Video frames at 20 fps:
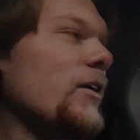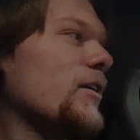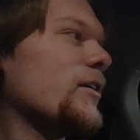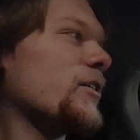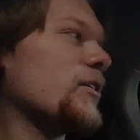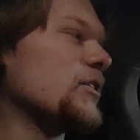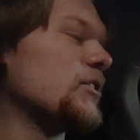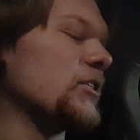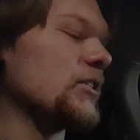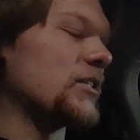
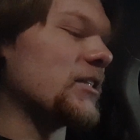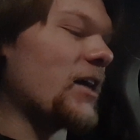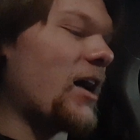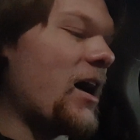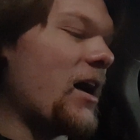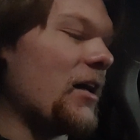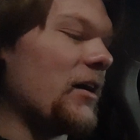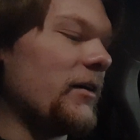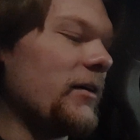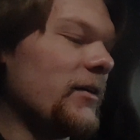Because you
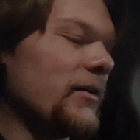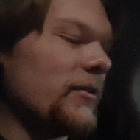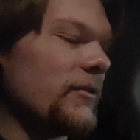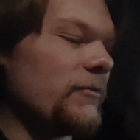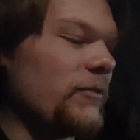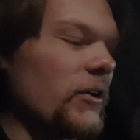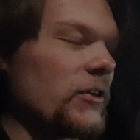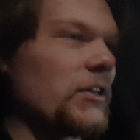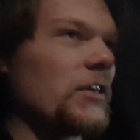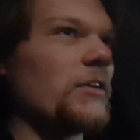saw
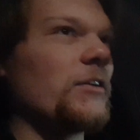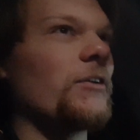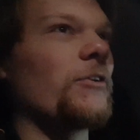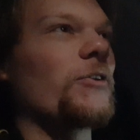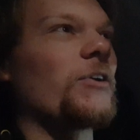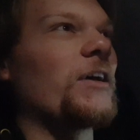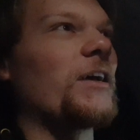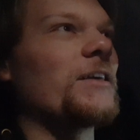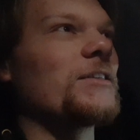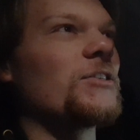
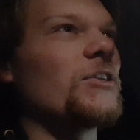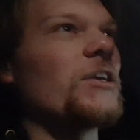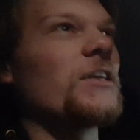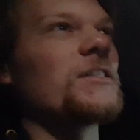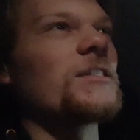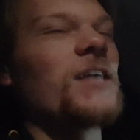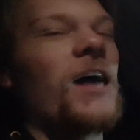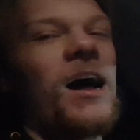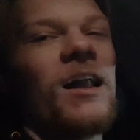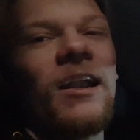you
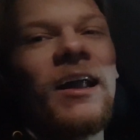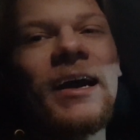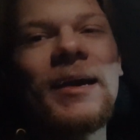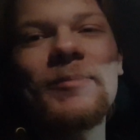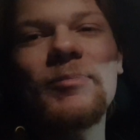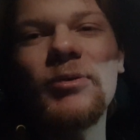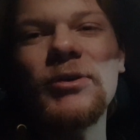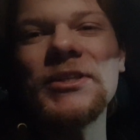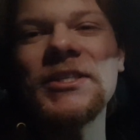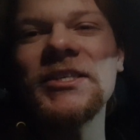saw like
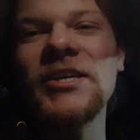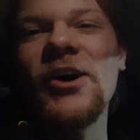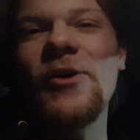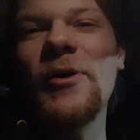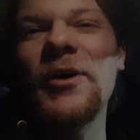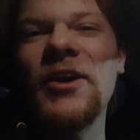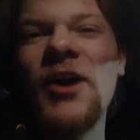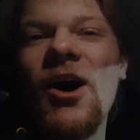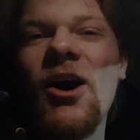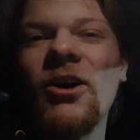
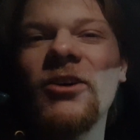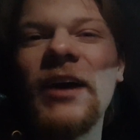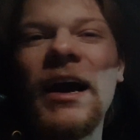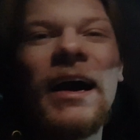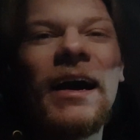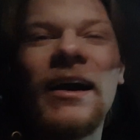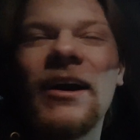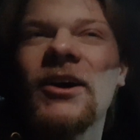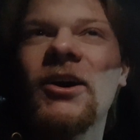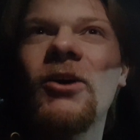Briscoe and
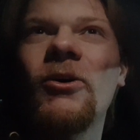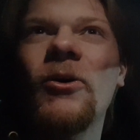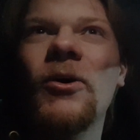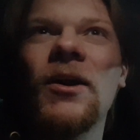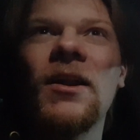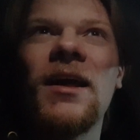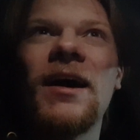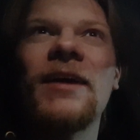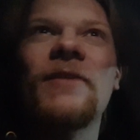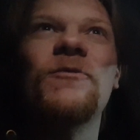Allgaier
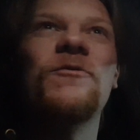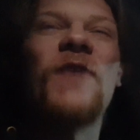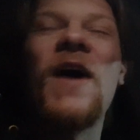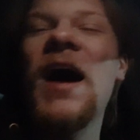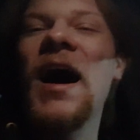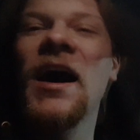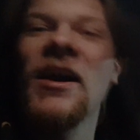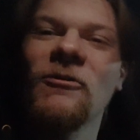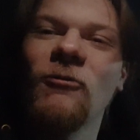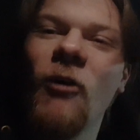going like
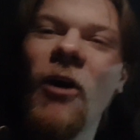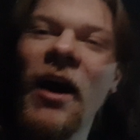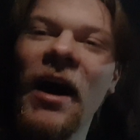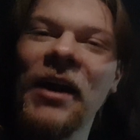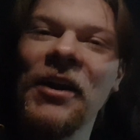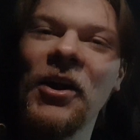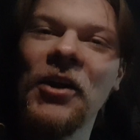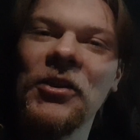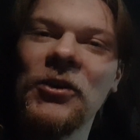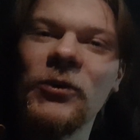5
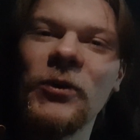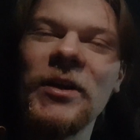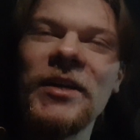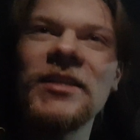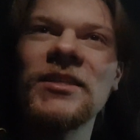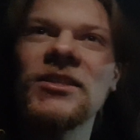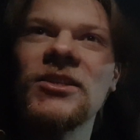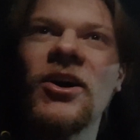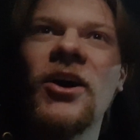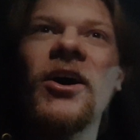wide on the
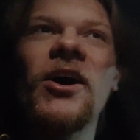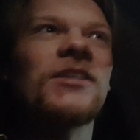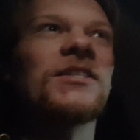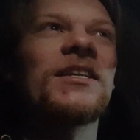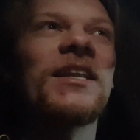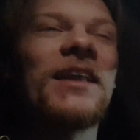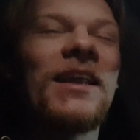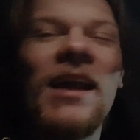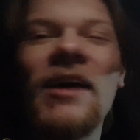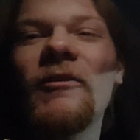restarts,
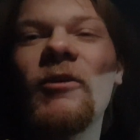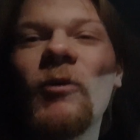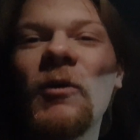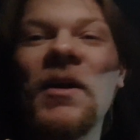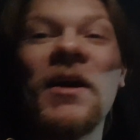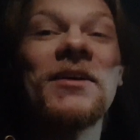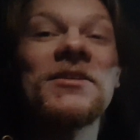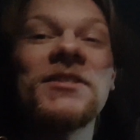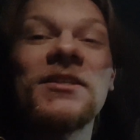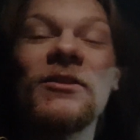and then
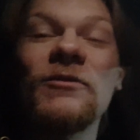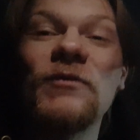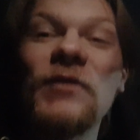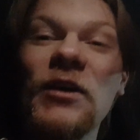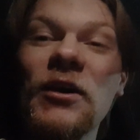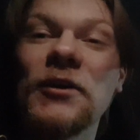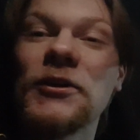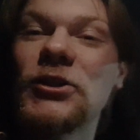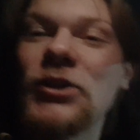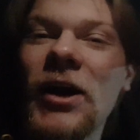everyone else in the
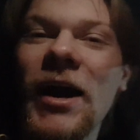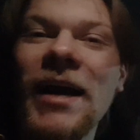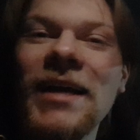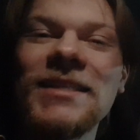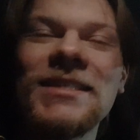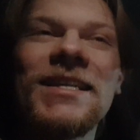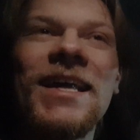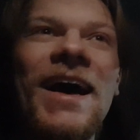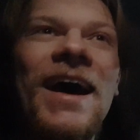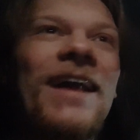field
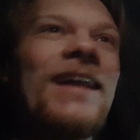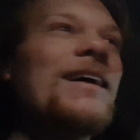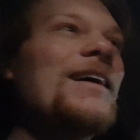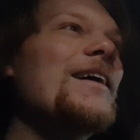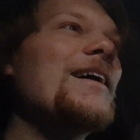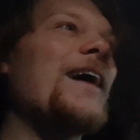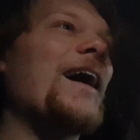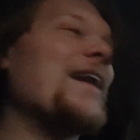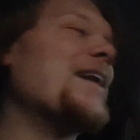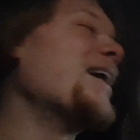tries that,
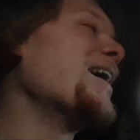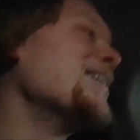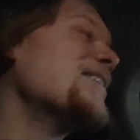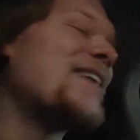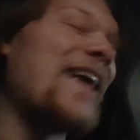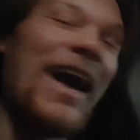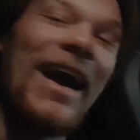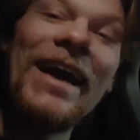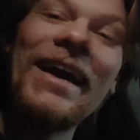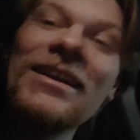and they
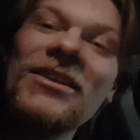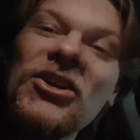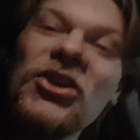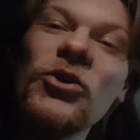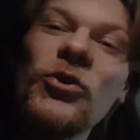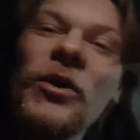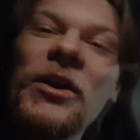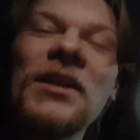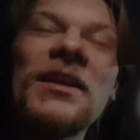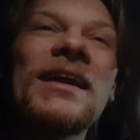can't
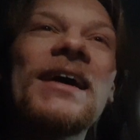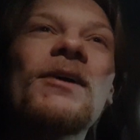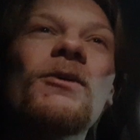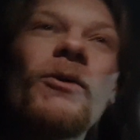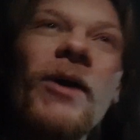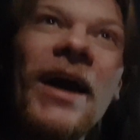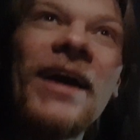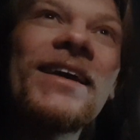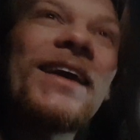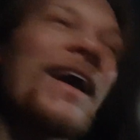do it, and they
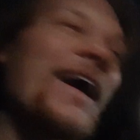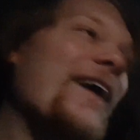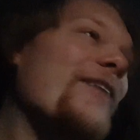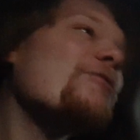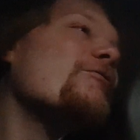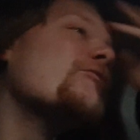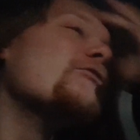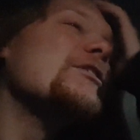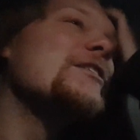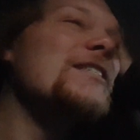wreck
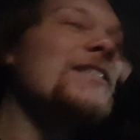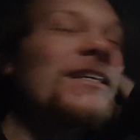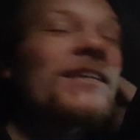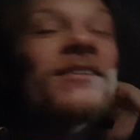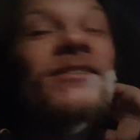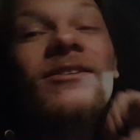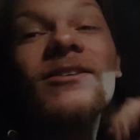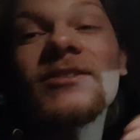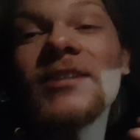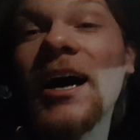every
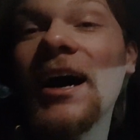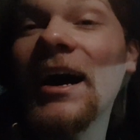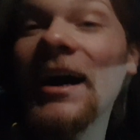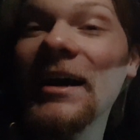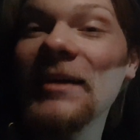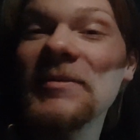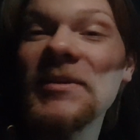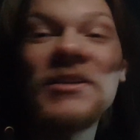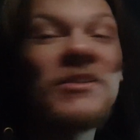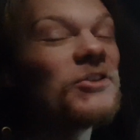single
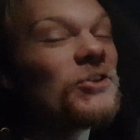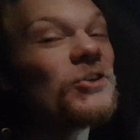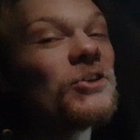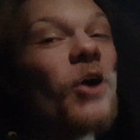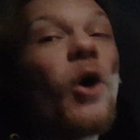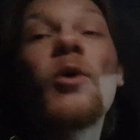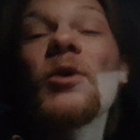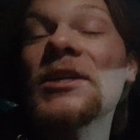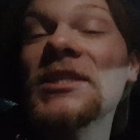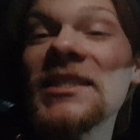time. Didn't you
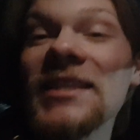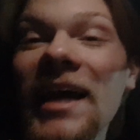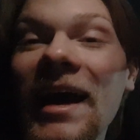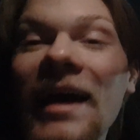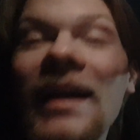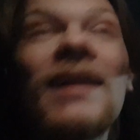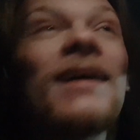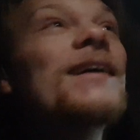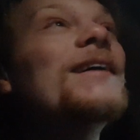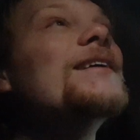notice
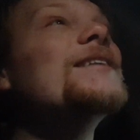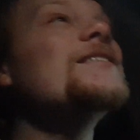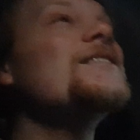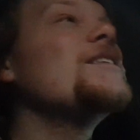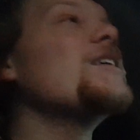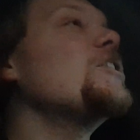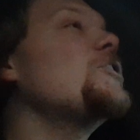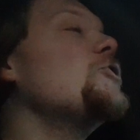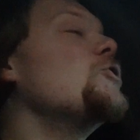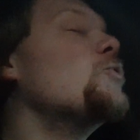that?
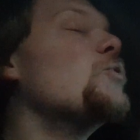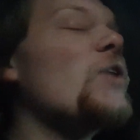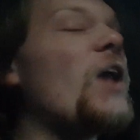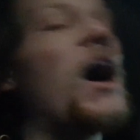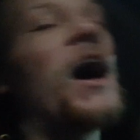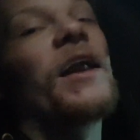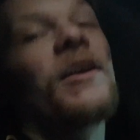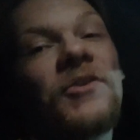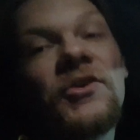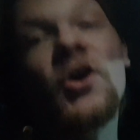Did you
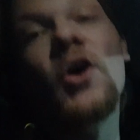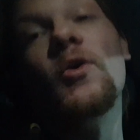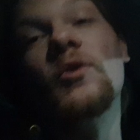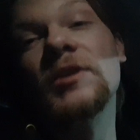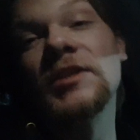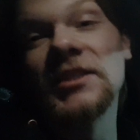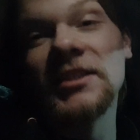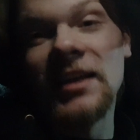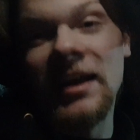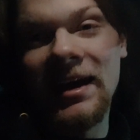not
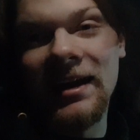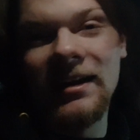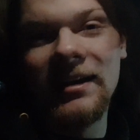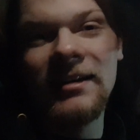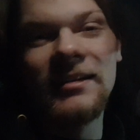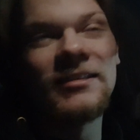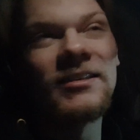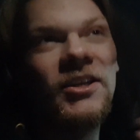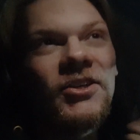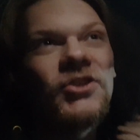notice that?
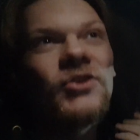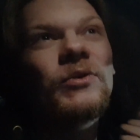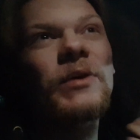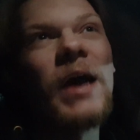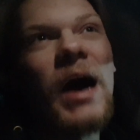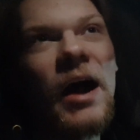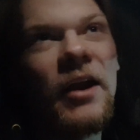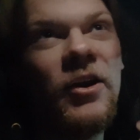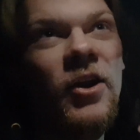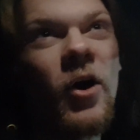Did you
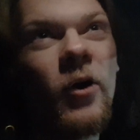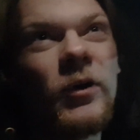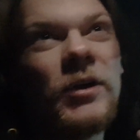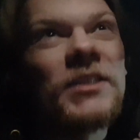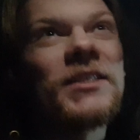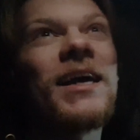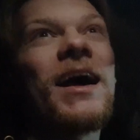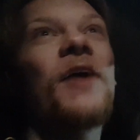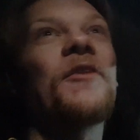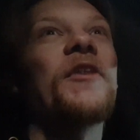not
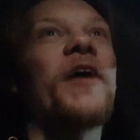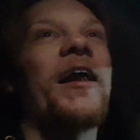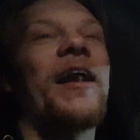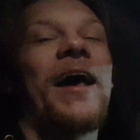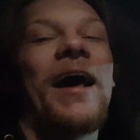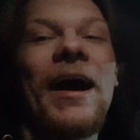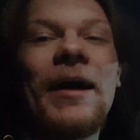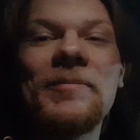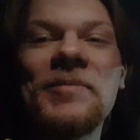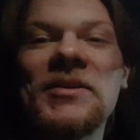notice how that
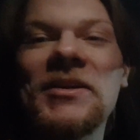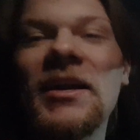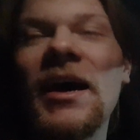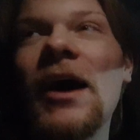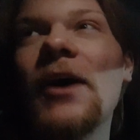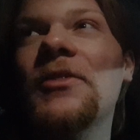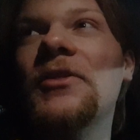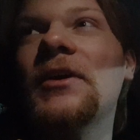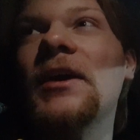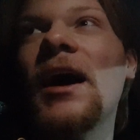happened?
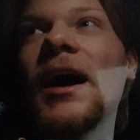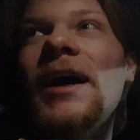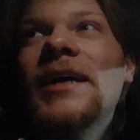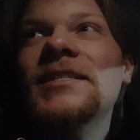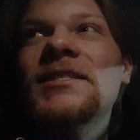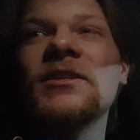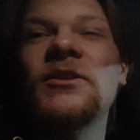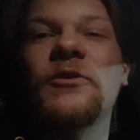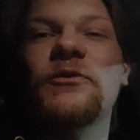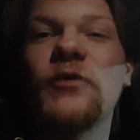How the
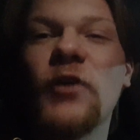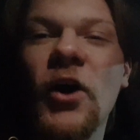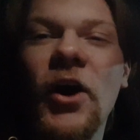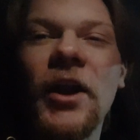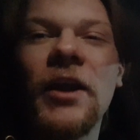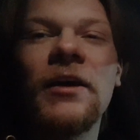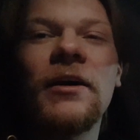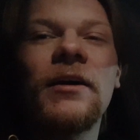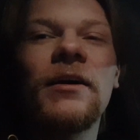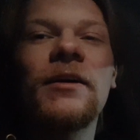guys in the
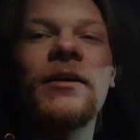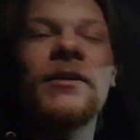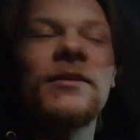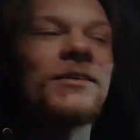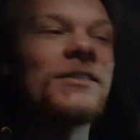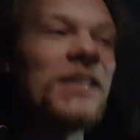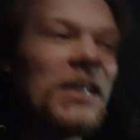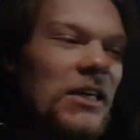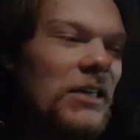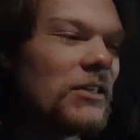front
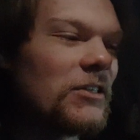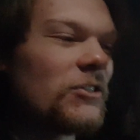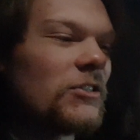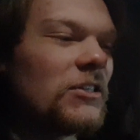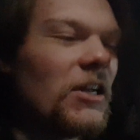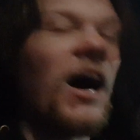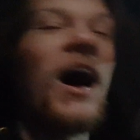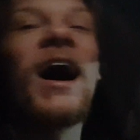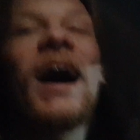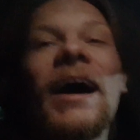didn't
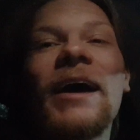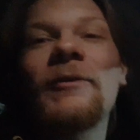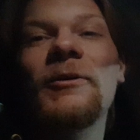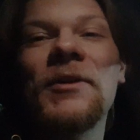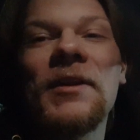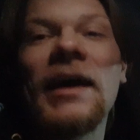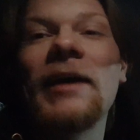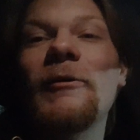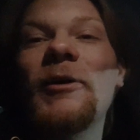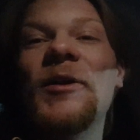die
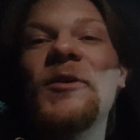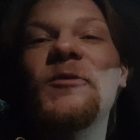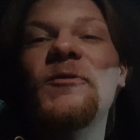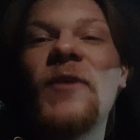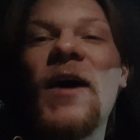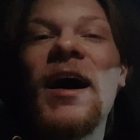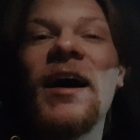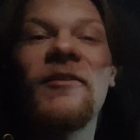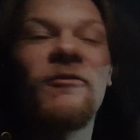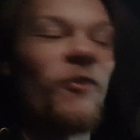when they went
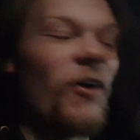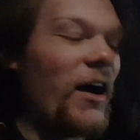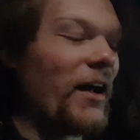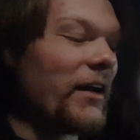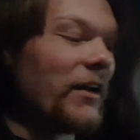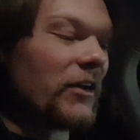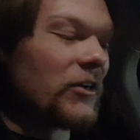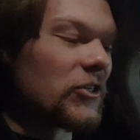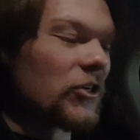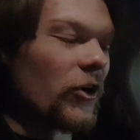5
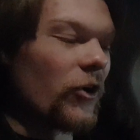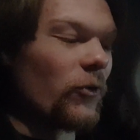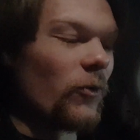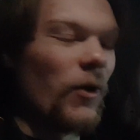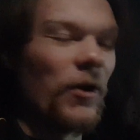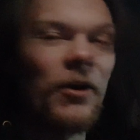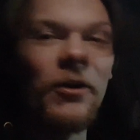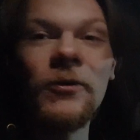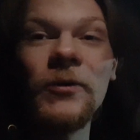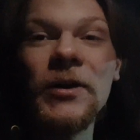wide into turn
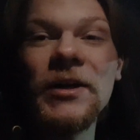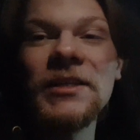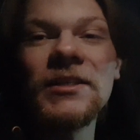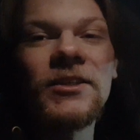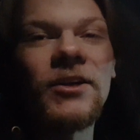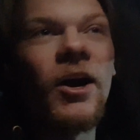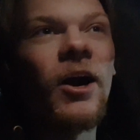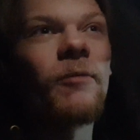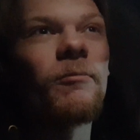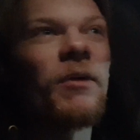1 in the
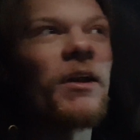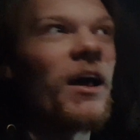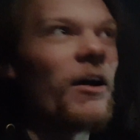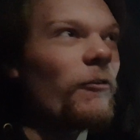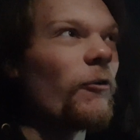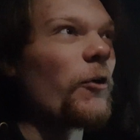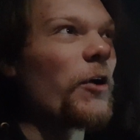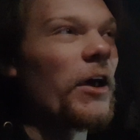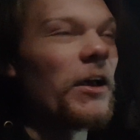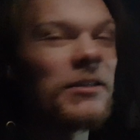restart, but
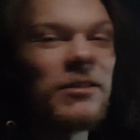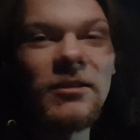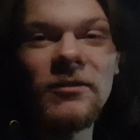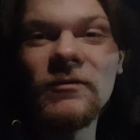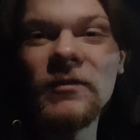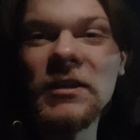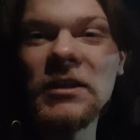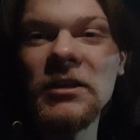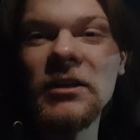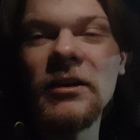everyone else in
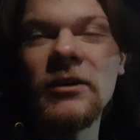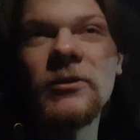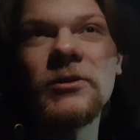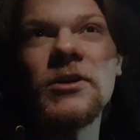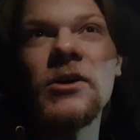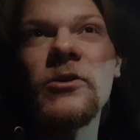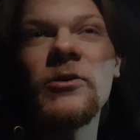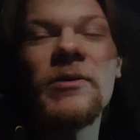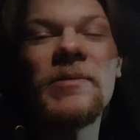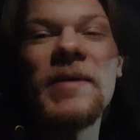the field that was
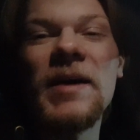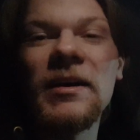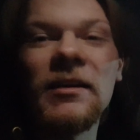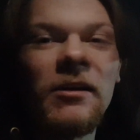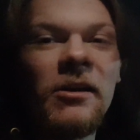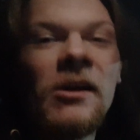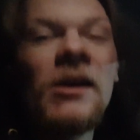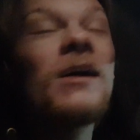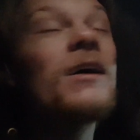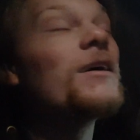all the way back
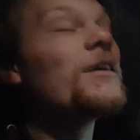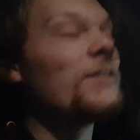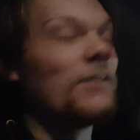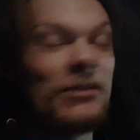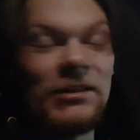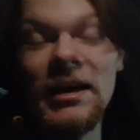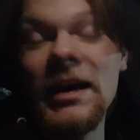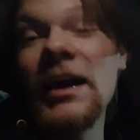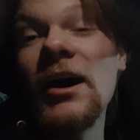there, they